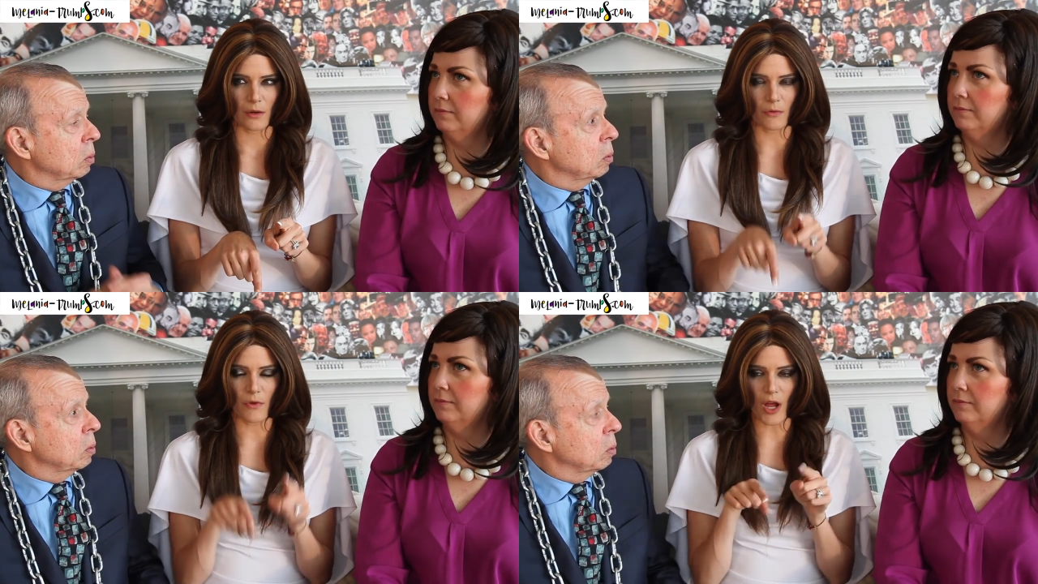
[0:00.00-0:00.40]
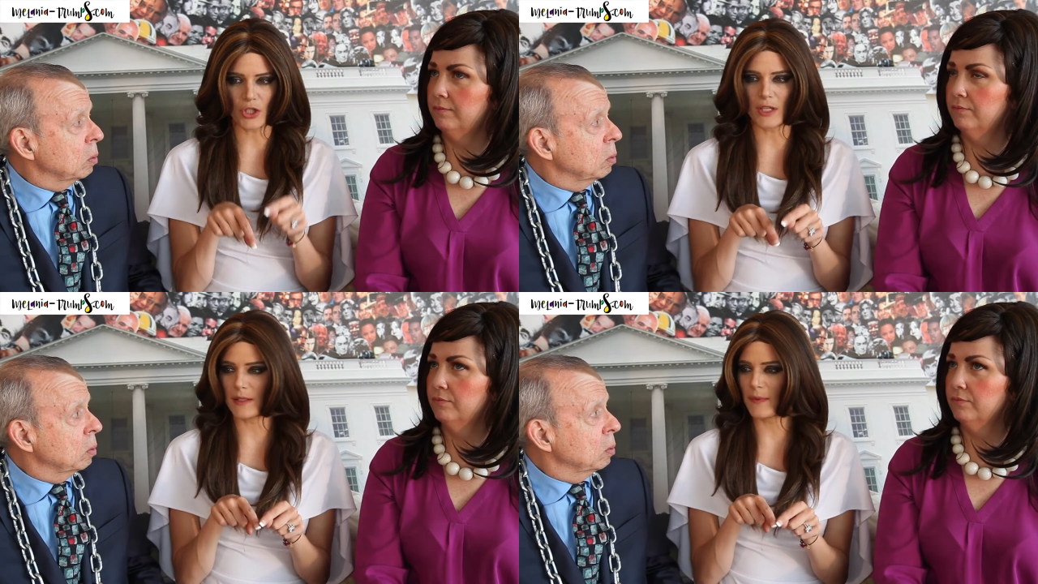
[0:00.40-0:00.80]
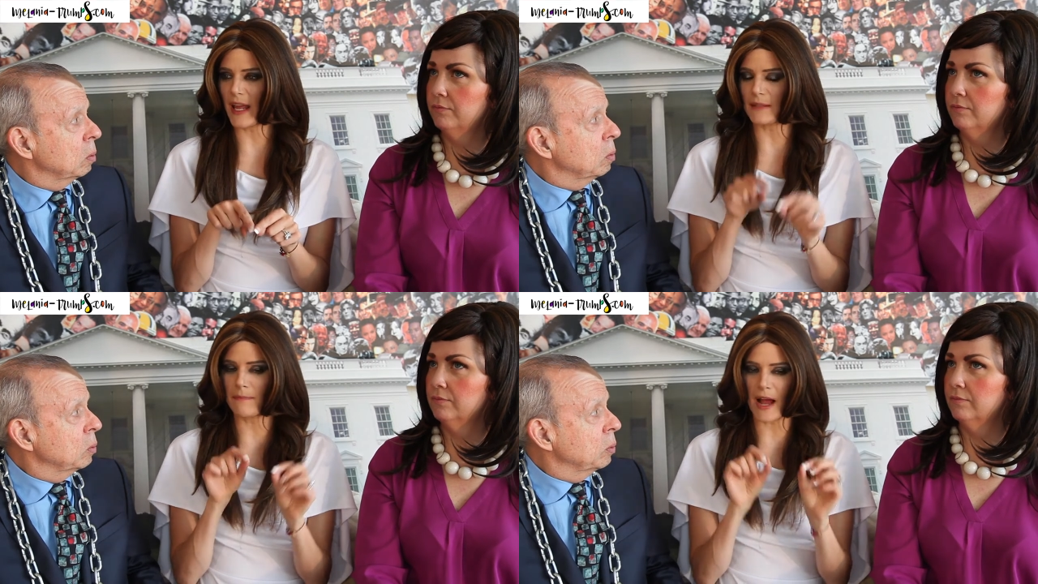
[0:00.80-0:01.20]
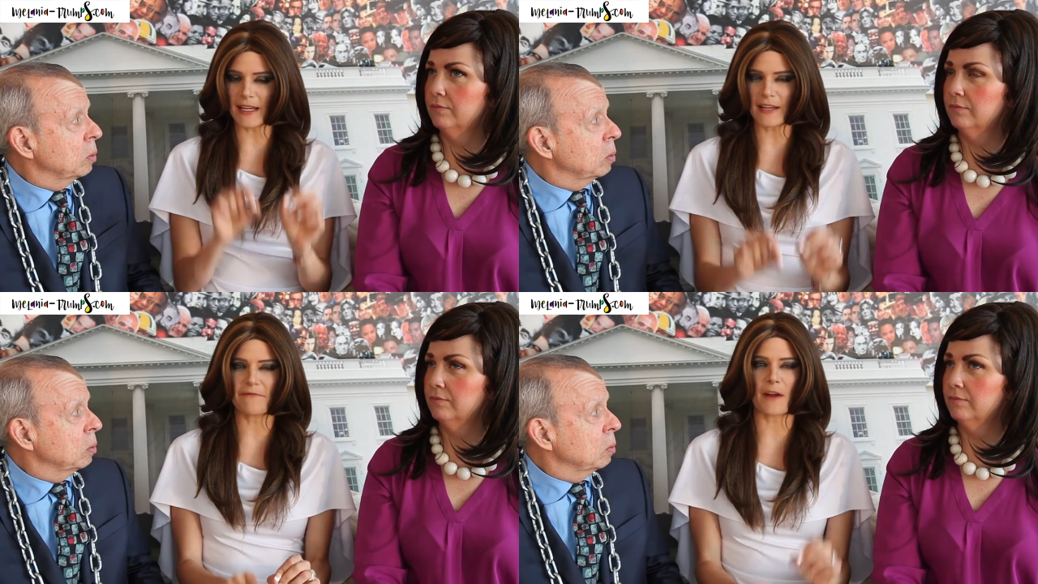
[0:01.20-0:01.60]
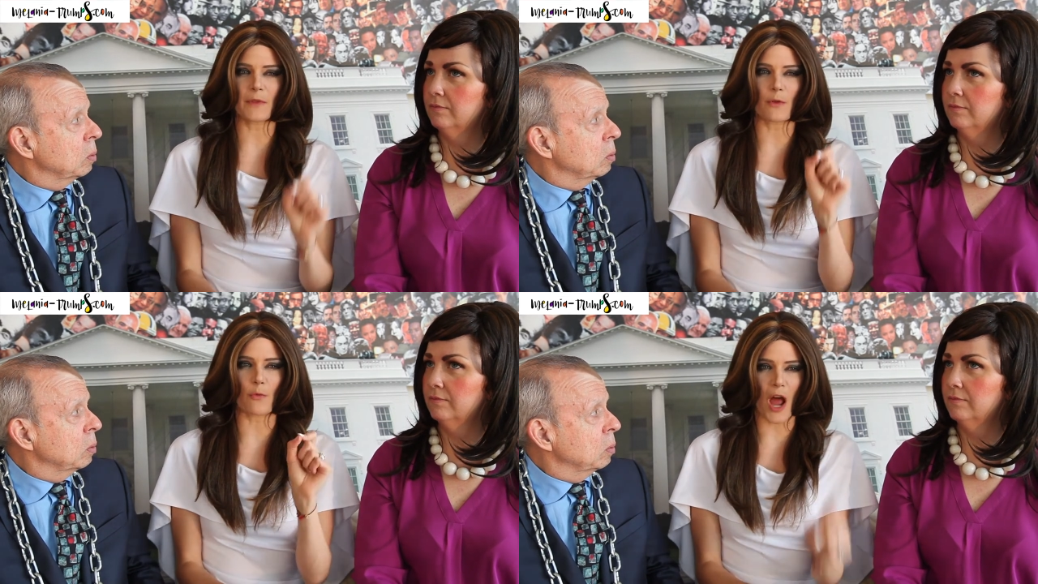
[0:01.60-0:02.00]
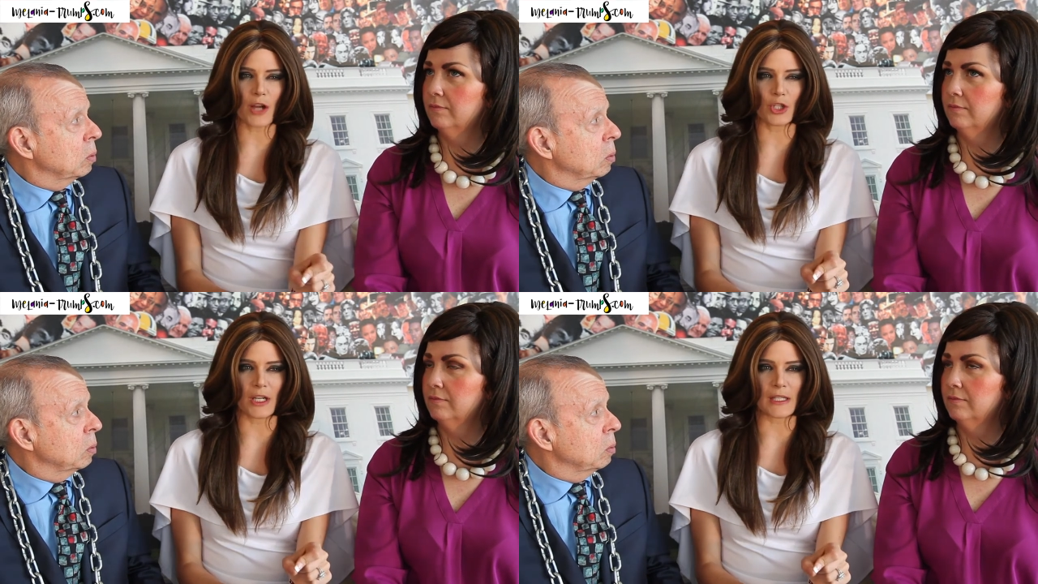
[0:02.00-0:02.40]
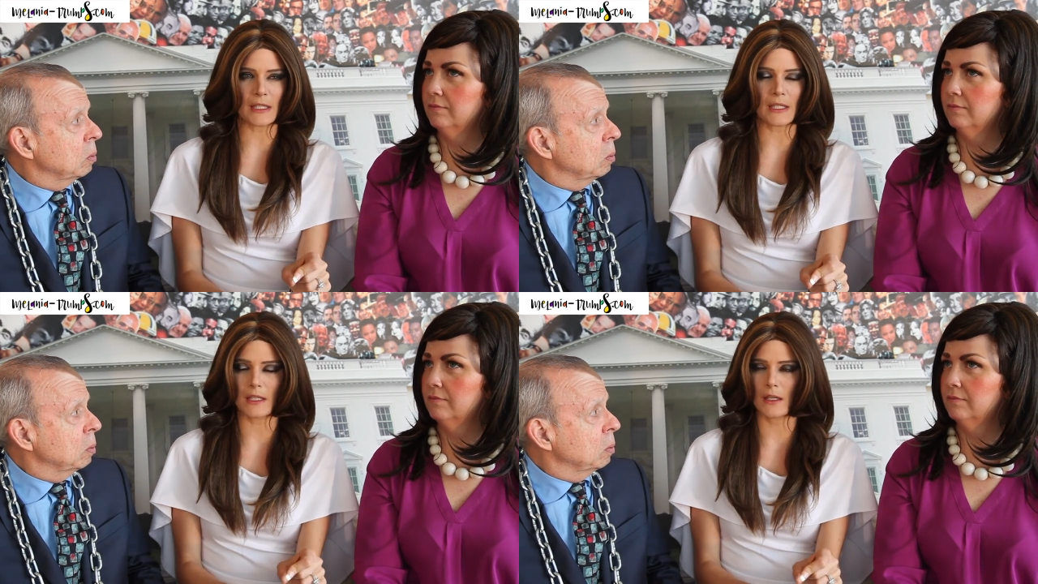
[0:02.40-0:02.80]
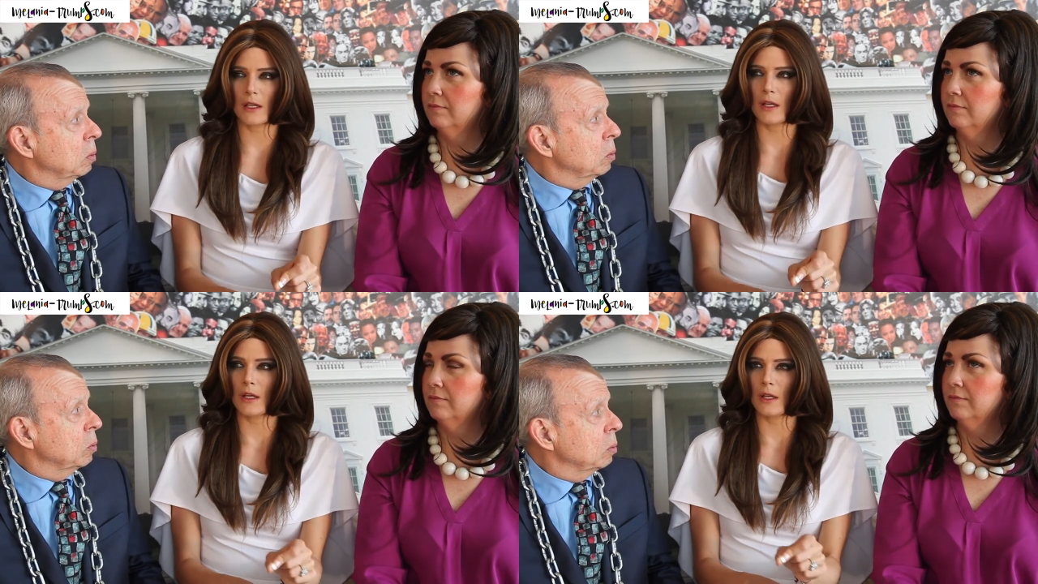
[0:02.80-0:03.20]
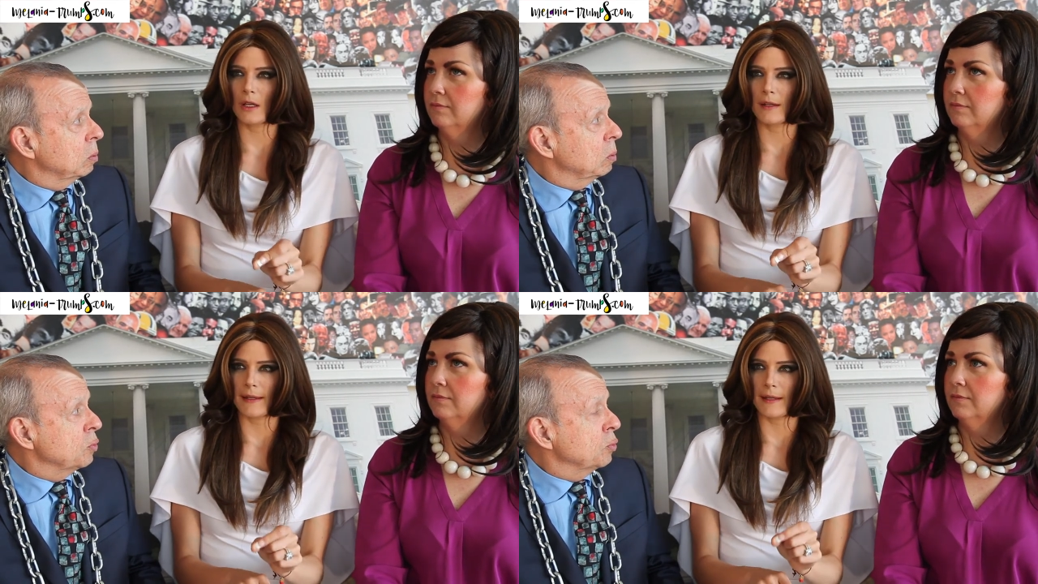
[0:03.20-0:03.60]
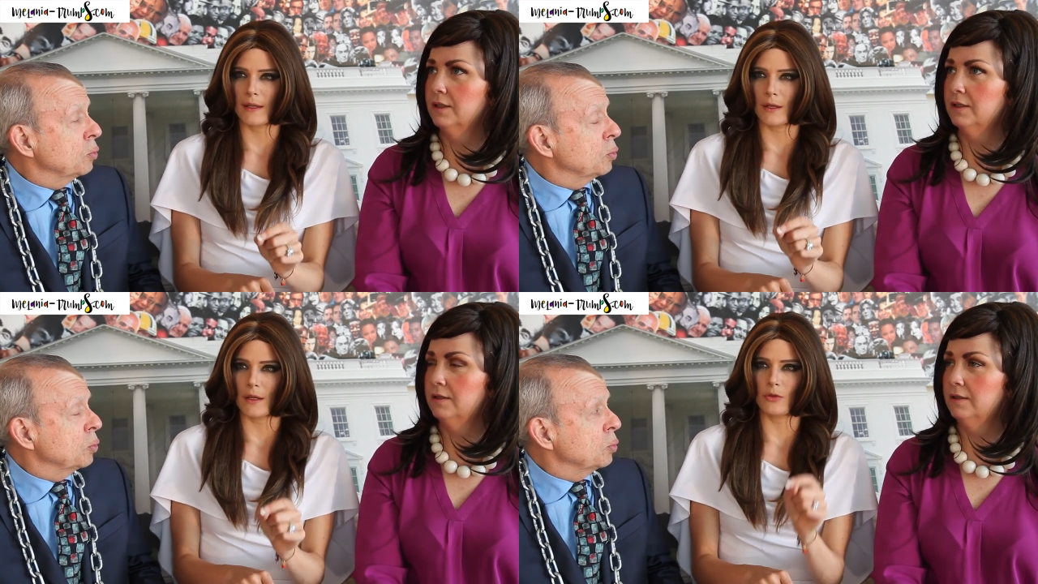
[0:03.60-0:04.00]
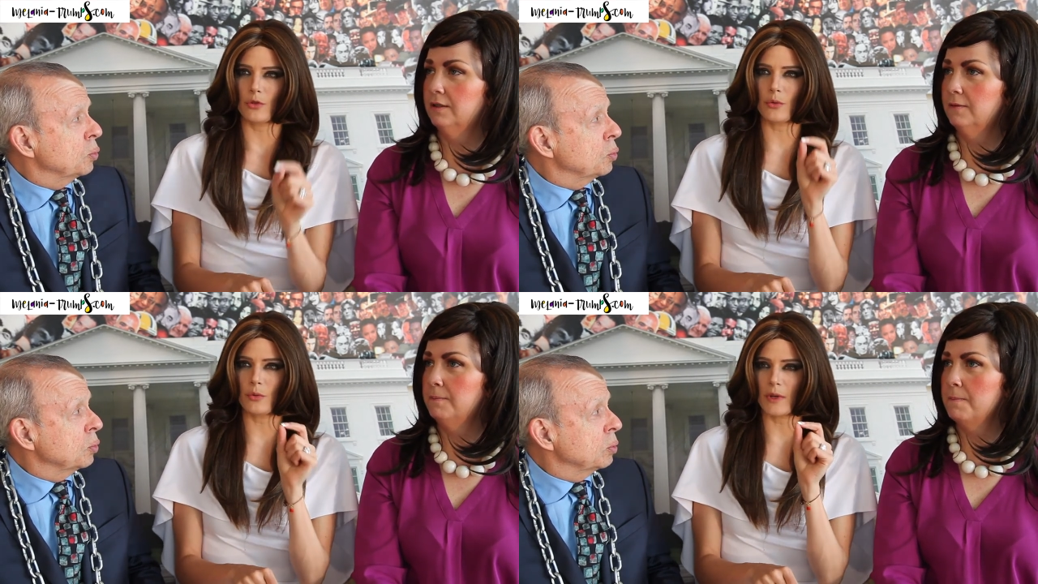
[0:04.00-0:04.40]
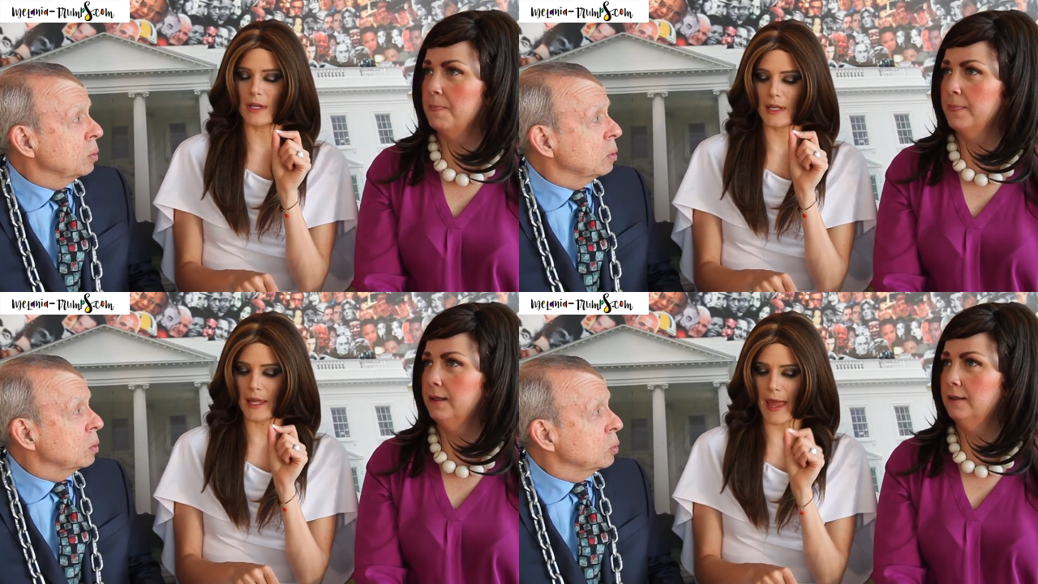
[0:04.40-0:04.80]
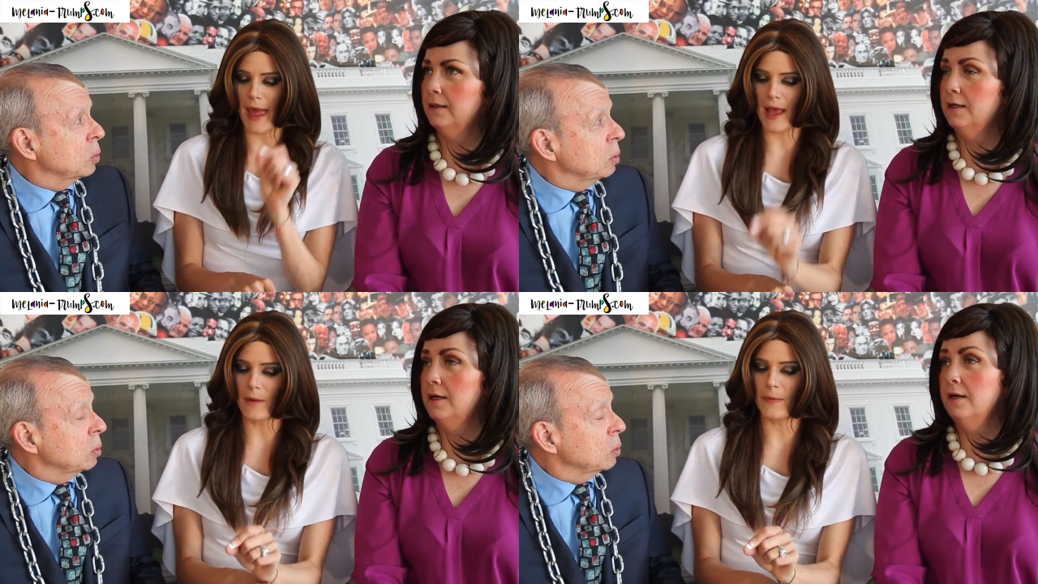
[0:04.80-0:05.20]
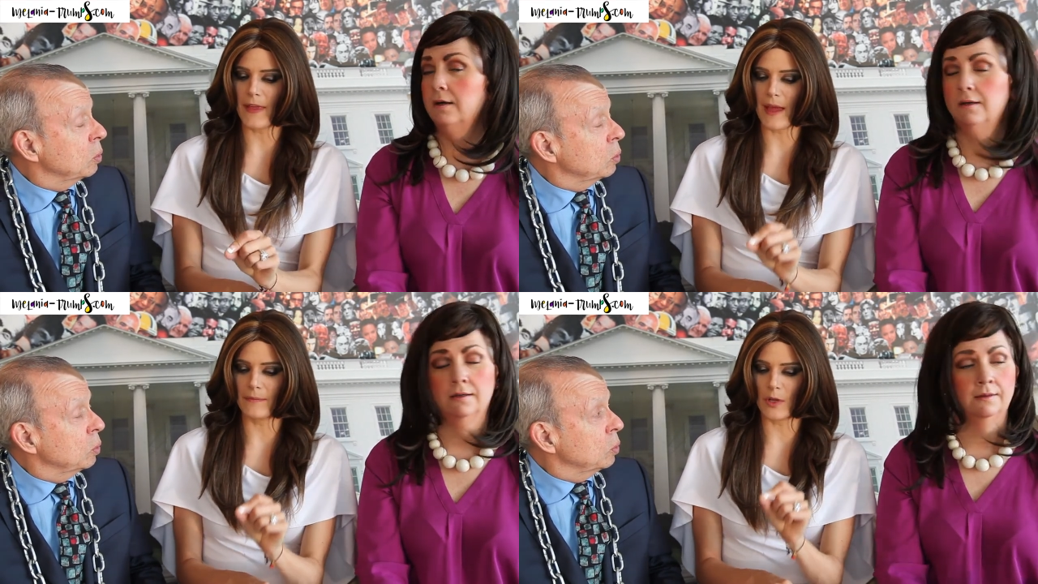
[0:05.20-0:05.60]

Speaker 1: Russians get money from the Russians to help them